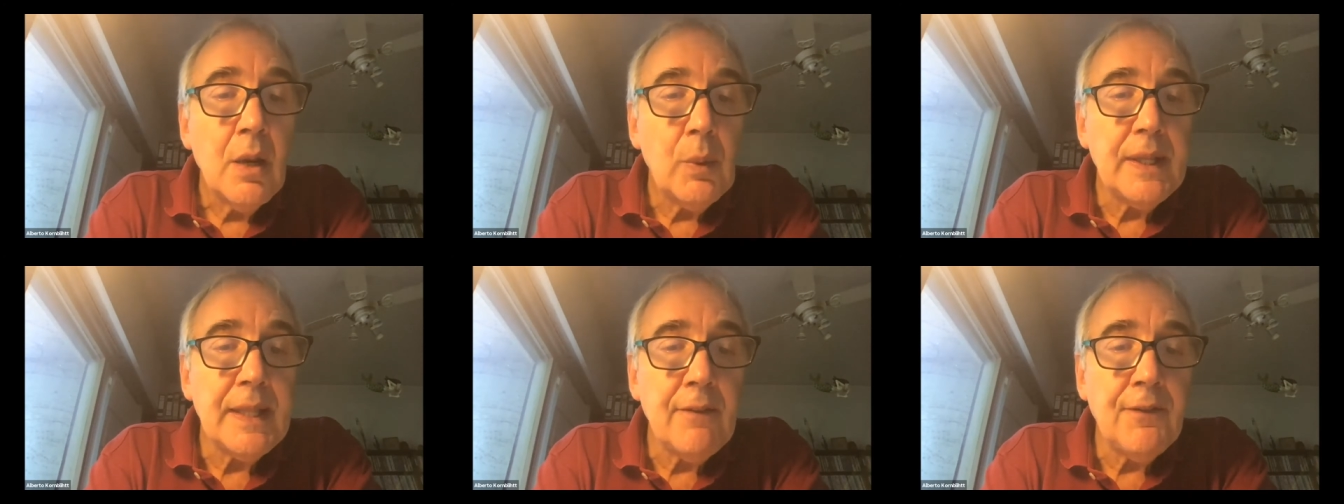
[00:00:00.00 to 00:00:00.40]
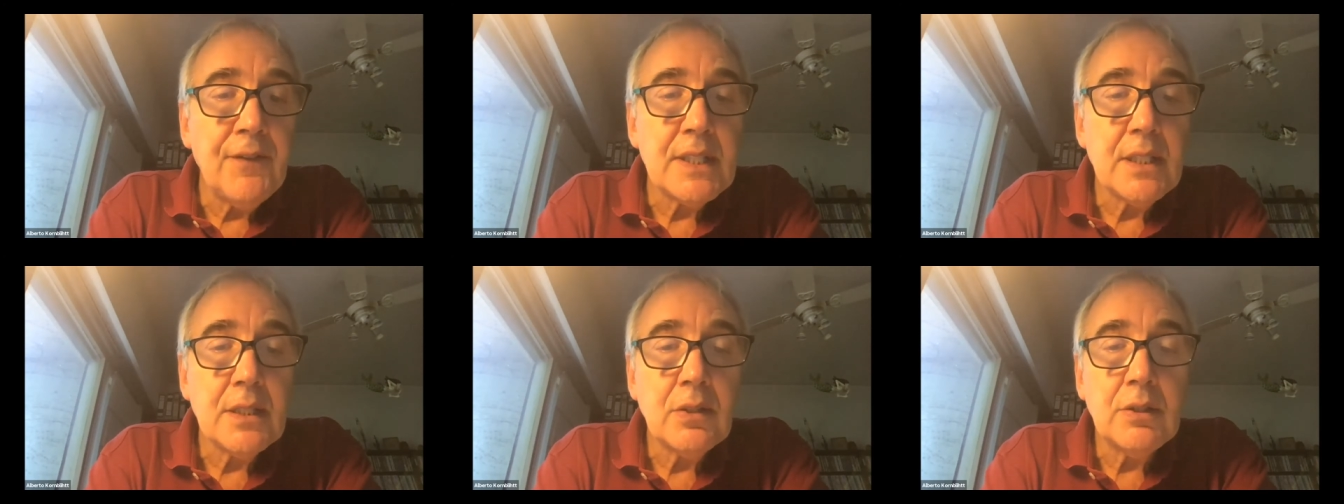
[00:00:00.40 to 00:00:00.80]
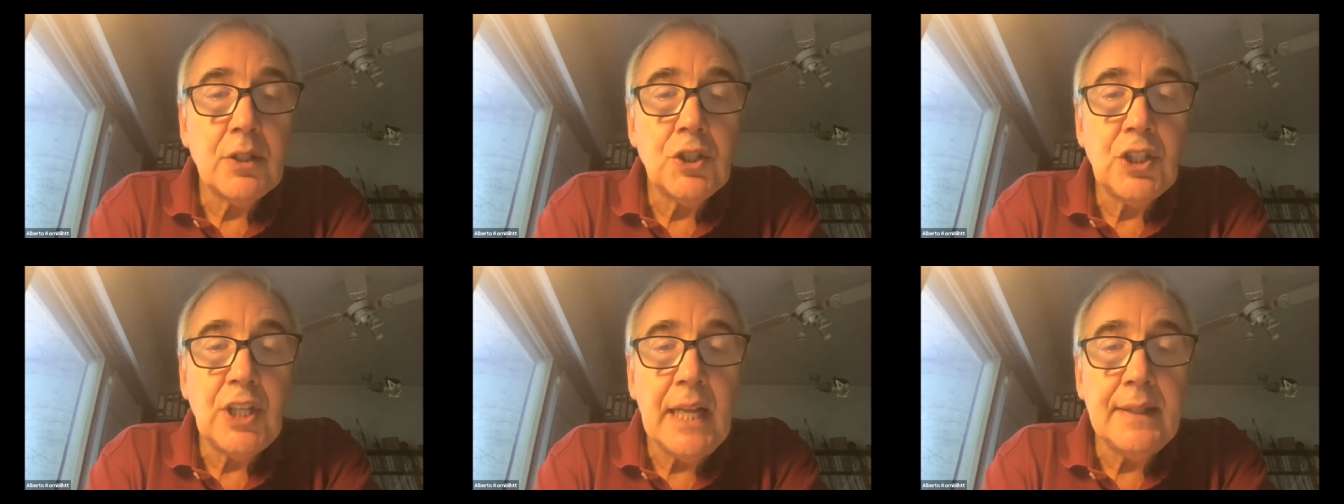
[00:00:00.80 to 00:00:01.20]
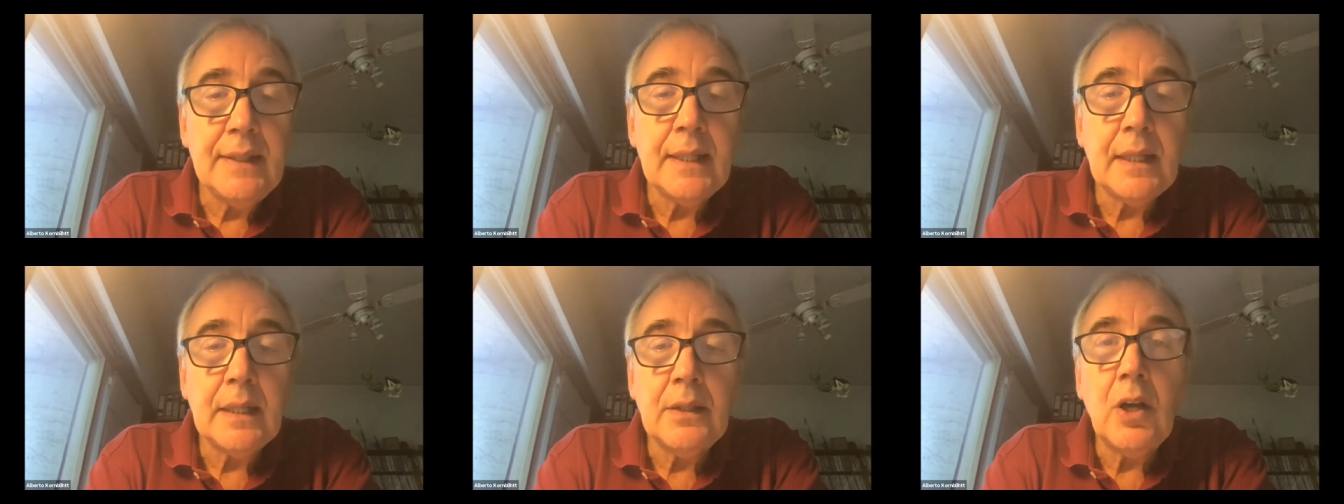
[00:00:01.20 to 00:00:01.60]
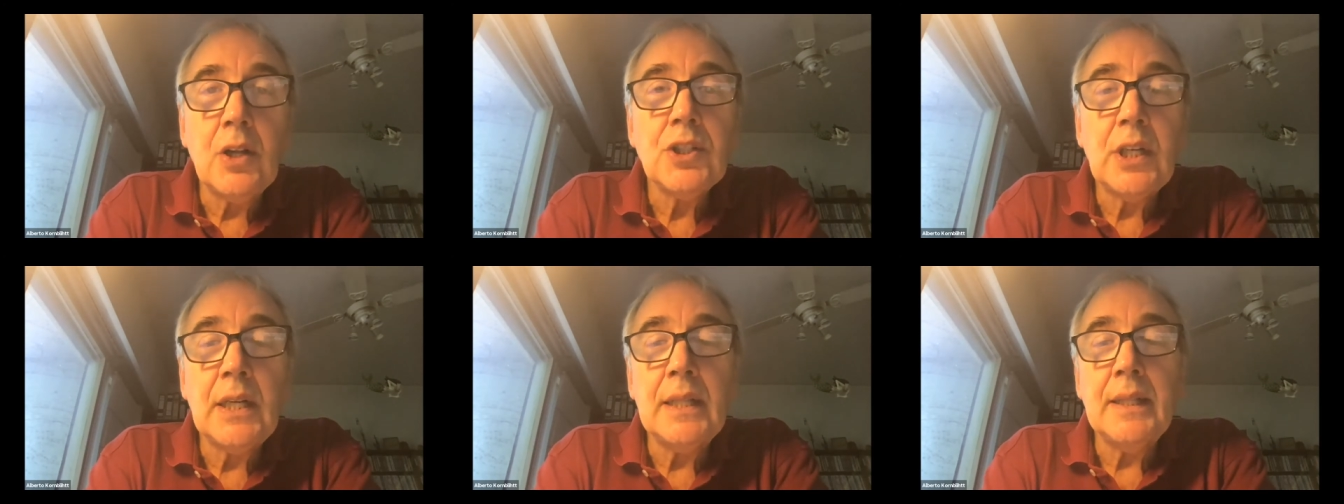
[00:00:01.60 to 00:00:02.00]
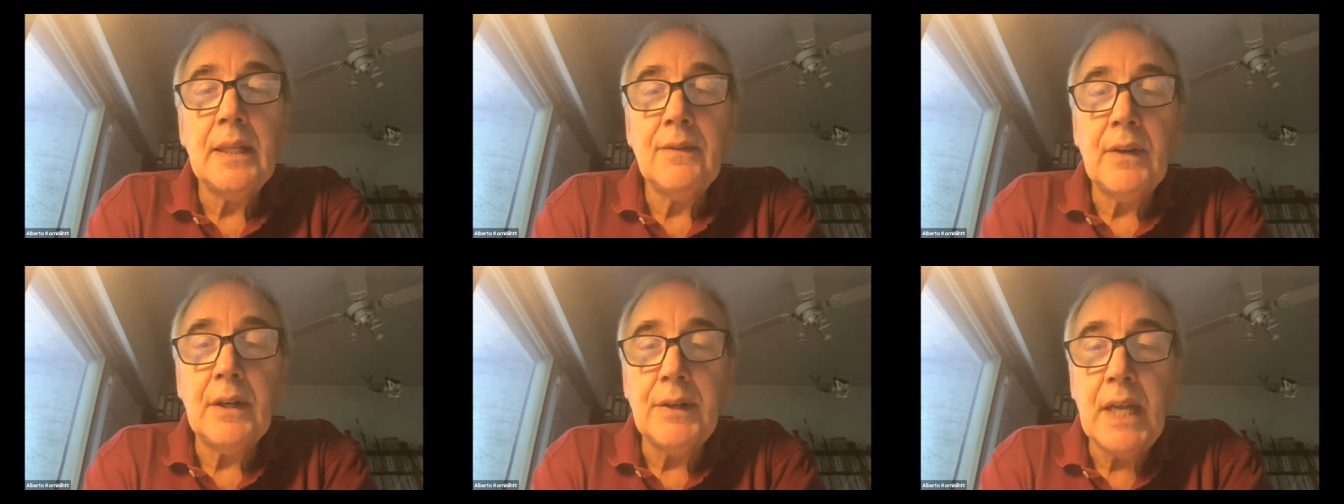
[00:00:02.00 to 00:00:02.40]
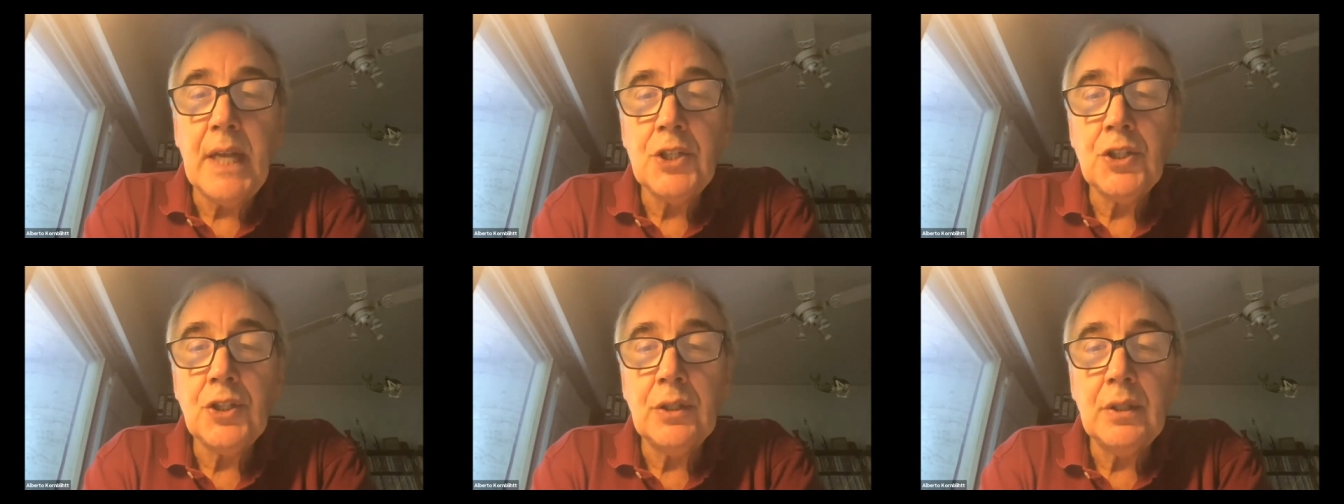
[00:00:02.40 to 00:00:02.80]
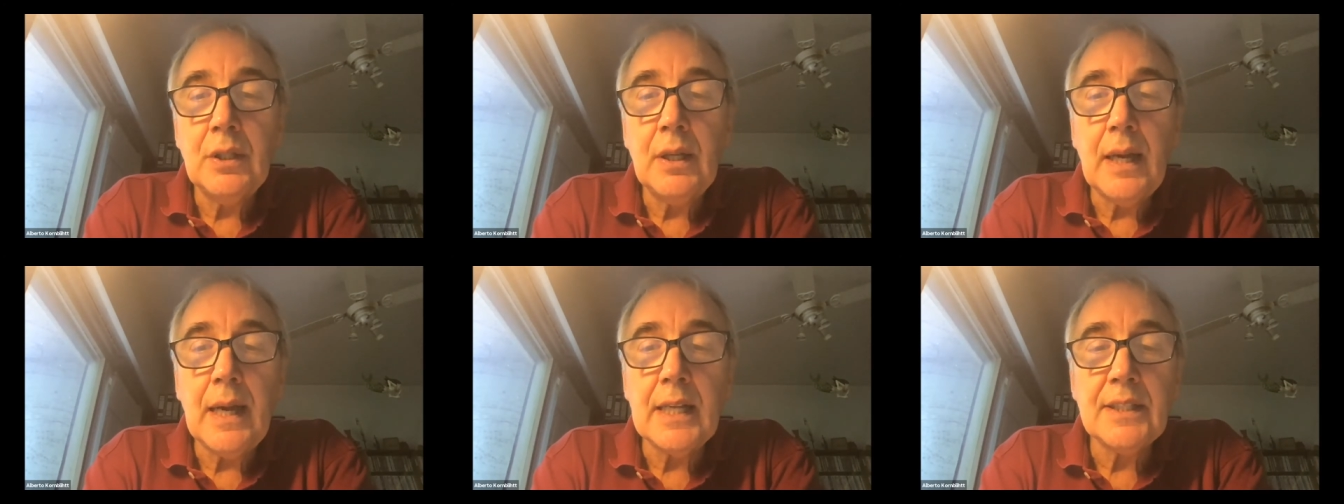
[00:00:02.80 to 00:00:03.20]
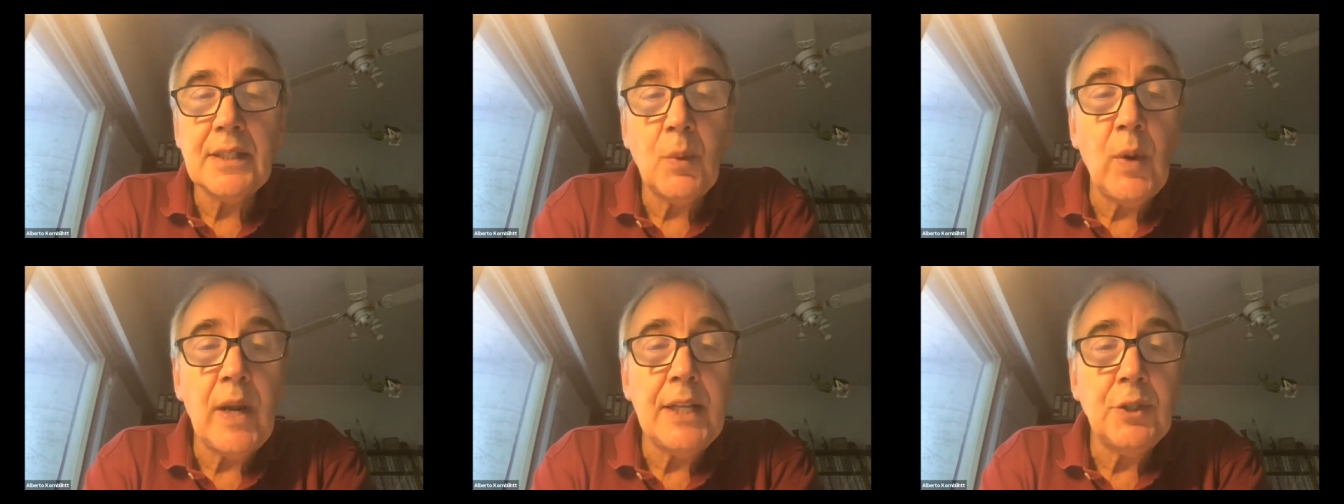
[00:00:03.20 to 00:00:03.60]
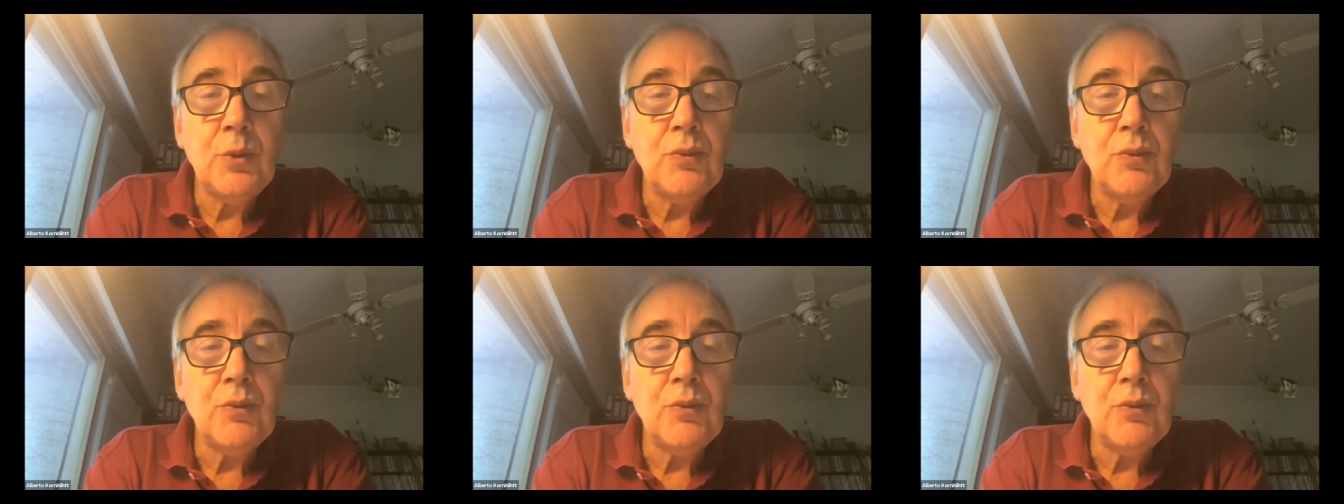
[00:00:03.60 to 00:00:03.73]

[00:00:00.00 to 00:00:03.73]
with emphasis on the genetic and non-genetic variation as a way to